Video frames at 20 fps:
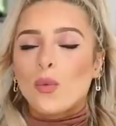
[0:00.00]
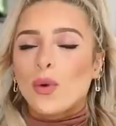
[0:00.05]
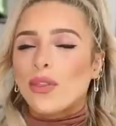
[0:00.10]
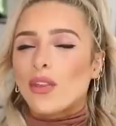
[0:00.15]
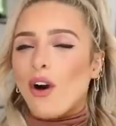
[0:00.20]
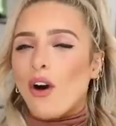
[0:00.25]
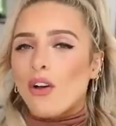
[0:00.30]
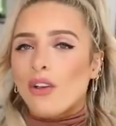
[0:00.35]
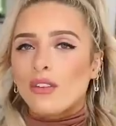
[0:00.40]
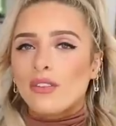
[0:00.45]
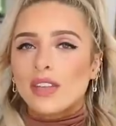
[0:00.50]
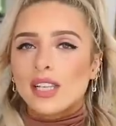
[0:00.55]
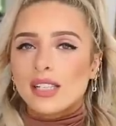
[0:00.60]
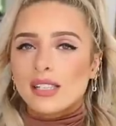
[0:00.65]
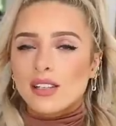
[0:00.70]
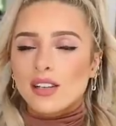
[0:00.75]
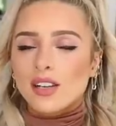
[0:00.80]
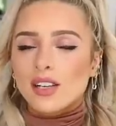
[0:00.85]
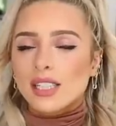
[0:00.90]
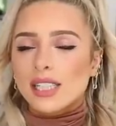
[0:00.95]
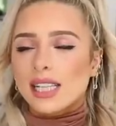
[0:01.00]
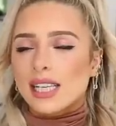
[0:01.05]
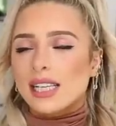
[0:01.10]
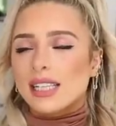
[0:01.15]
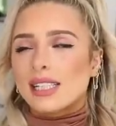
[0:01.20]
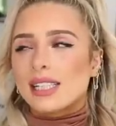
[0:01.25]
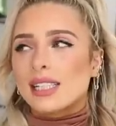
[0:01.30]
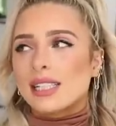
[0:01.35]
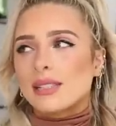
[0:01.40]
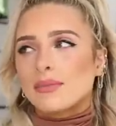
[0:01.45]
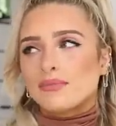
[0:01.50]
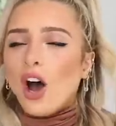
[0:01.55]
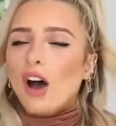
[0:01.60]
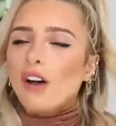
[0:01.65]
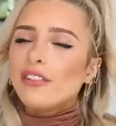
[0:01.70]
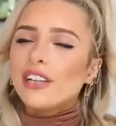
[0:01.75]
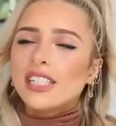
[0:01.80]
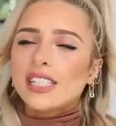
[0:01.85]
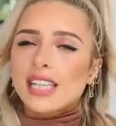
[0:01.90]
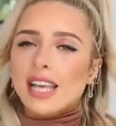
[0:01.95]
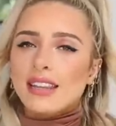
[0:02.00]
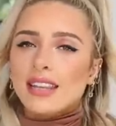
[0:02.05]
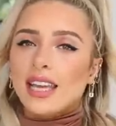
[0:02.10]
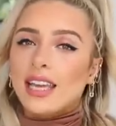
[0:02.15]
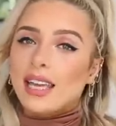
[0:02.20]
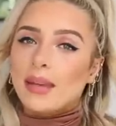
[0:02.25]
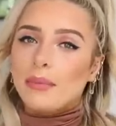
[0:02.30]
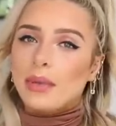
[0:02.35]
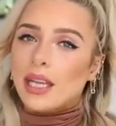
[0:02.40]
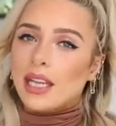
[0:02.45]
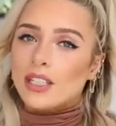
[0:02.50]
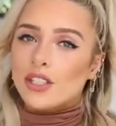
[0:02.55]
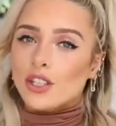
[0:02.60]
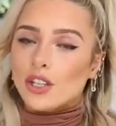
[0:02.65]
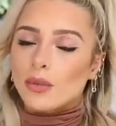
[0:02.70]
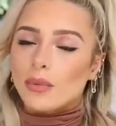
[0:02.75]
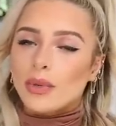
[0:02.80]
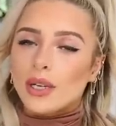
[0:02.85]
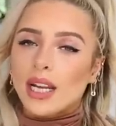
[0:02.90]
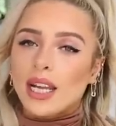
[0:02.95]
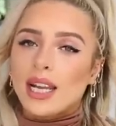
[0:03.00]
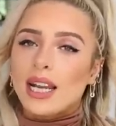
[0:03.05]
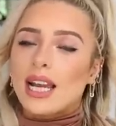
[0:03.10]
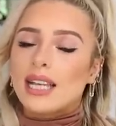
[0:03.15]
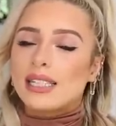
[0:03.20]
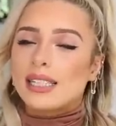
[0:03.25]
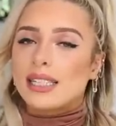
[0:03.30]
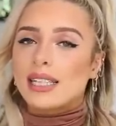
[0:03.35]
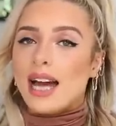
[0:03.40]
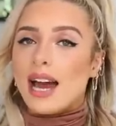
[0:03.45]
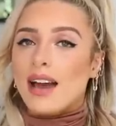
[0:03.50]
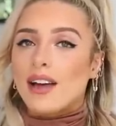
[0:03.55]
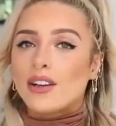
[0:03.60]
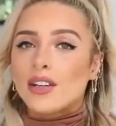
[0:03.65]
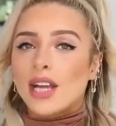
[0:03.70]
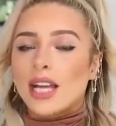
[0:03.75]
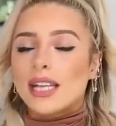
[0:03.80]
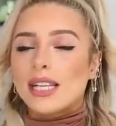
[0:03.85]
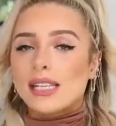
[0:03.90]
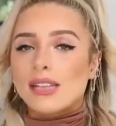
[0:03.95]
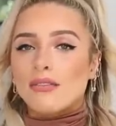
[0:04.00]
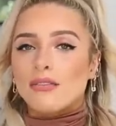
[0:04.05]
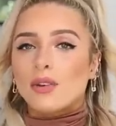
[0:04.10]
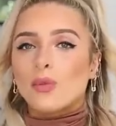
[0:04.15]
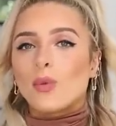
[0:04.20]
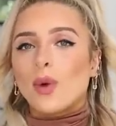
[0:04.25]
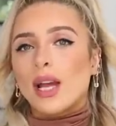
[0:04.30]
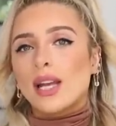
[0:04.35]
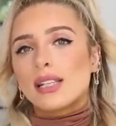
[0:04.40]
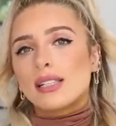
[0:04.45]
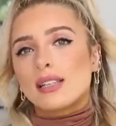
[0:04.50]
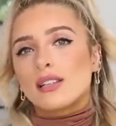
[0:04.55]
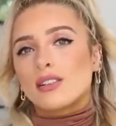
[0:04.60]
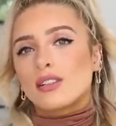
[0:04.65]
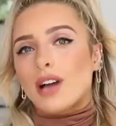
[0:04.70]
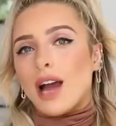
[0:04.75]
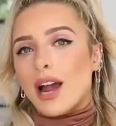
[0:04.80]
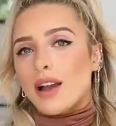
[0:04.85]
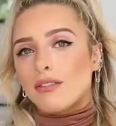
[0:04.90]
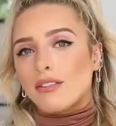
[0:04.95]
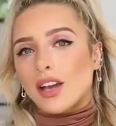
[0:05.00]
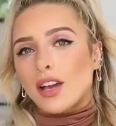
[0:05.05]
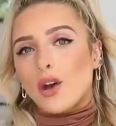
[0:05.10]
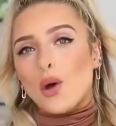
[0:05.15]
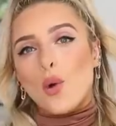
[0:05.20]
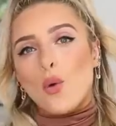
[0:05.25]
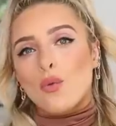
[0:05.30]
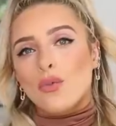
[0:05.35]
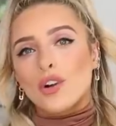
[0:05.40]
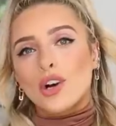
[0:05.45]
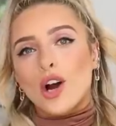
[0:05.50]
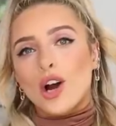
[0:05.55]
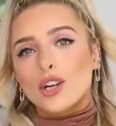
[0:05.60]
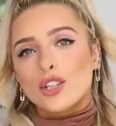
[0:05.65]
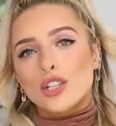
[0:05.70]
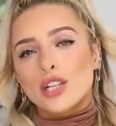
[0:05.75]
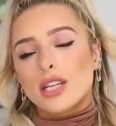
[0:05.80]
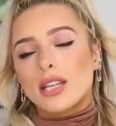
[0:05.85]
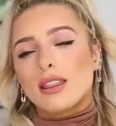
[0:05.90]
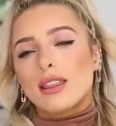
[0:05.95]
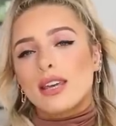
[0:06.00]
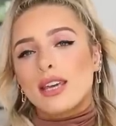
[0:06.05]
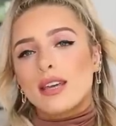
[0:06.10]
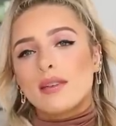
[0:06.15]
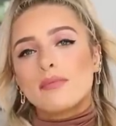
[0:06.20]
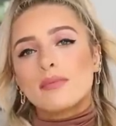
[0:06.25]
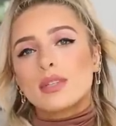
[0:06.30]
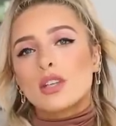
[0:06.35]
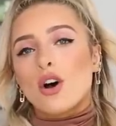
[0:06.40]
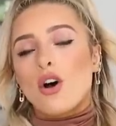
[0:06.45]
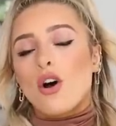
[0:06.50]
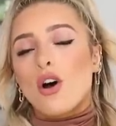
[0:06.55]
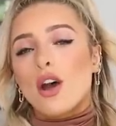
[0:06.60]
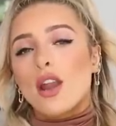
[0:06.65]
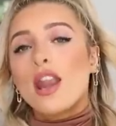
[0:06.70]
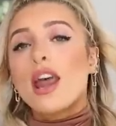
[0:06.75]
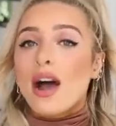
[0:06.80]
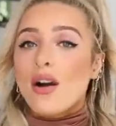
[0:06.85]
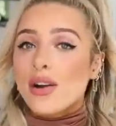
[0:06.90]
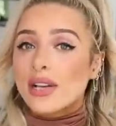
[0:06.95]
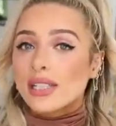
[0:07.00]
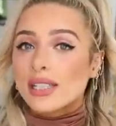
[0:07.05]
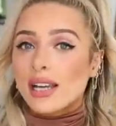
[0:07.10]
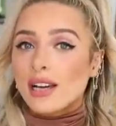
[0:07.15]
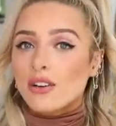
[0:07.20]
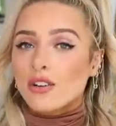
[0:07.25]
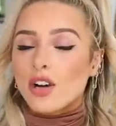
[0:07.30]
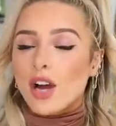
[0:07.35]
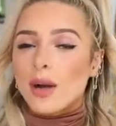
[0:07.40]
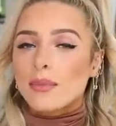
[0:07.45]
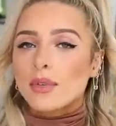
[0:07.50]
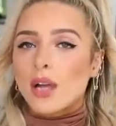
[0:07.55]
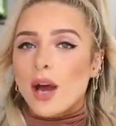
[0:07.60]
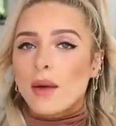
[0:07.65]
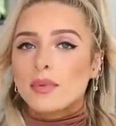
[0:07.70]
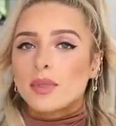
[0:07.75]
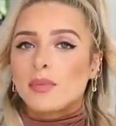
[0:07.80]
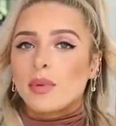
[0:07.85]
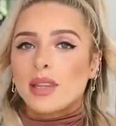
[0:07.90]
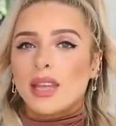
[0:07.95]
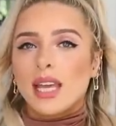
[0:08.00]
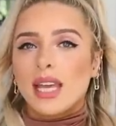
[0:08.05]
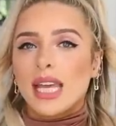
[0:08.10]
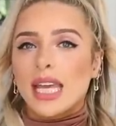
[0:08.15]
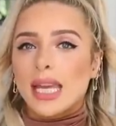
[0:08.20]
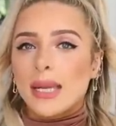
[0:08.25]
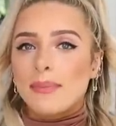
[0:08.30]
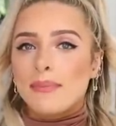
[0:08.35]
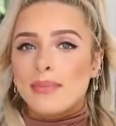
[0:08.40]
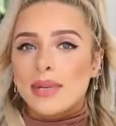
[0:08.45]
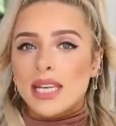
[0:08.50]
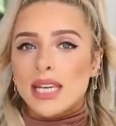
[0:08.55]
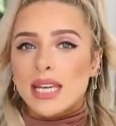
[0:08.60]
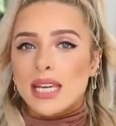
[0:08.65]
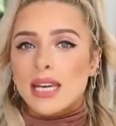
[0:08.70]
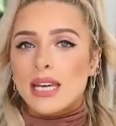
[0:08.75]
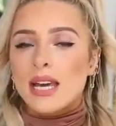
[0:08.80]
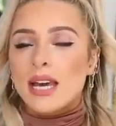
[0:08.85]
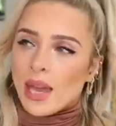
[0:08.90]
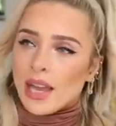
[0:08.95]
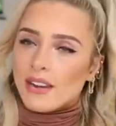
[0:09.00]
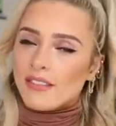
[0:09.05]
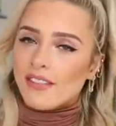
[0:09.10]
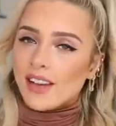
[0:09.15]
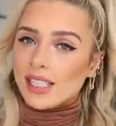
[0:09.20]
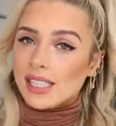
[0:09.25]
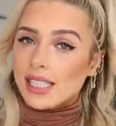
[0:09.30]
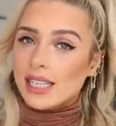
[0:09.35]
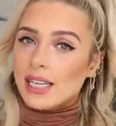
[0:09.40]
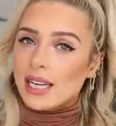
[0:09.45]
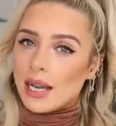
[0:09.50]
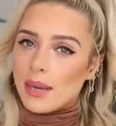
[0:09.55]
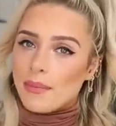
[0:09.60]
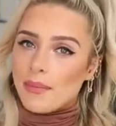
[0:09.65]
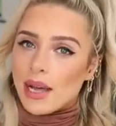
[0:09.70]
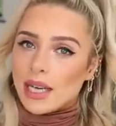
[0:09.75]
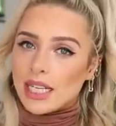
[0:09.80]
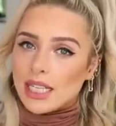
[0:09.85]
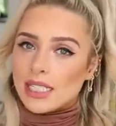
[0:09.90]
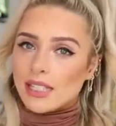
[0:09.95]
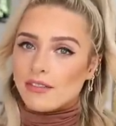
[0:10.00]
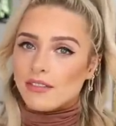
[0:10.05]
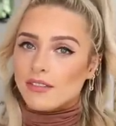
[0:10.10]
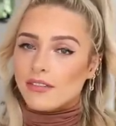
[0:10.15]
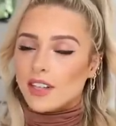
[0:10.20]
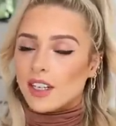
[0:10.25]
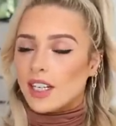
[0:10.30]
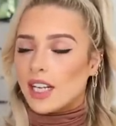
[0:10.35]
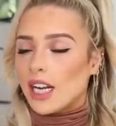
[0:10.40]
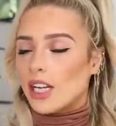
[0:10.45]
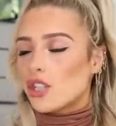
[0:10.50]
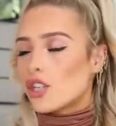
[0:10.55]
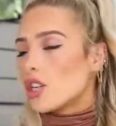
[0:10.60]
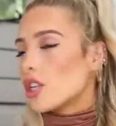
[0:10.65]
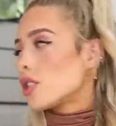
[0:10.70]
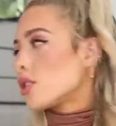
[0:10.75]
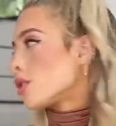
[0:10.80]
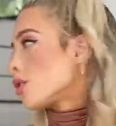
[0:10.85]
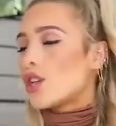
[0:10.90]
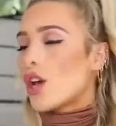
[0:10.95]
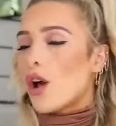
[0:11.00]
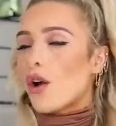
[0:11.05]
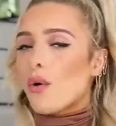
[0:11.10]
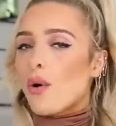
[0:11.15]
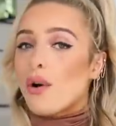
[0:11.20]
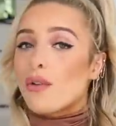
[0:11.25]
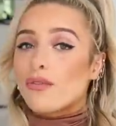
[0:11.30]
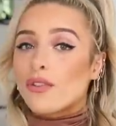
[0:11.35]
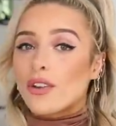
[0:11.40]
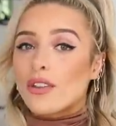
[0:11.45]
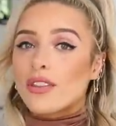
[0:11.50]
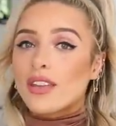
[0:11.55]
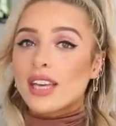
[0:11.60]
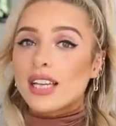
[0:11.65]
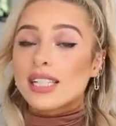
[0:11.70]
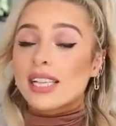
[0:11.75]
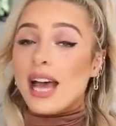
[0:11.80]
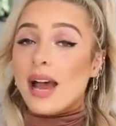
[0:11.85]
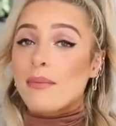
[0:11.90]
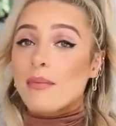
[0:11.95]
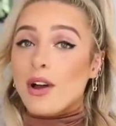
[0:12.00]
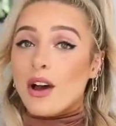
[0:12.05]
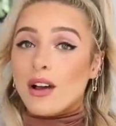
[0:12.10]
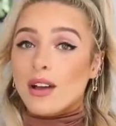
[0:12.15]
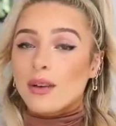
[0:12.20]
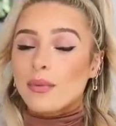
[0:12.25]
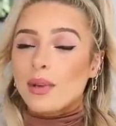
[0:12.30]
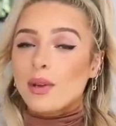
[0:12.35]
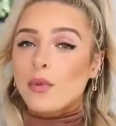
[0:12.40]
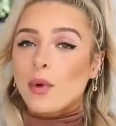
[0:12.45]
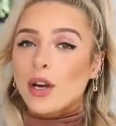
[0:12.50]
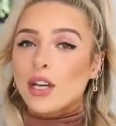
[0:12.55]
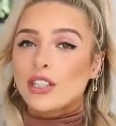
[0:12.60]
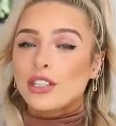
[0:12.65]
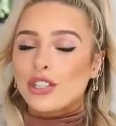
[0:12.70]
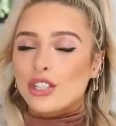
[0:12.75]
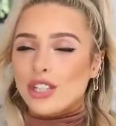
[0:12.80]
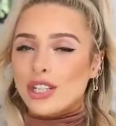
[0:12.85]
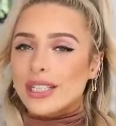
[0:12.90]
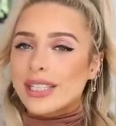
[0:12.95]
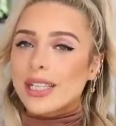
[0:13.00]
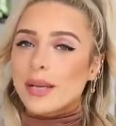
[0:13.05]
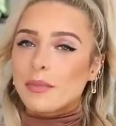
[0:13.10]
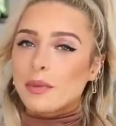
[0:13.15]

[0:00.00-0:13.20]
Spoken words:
With all of these looks, it's obvious that they can be interpreted and styled in different ways. They're kind of like overarching themes on how I style crop tops, but they can be manifested in many different variations. So for this, I'm not gonna be wearing jeans.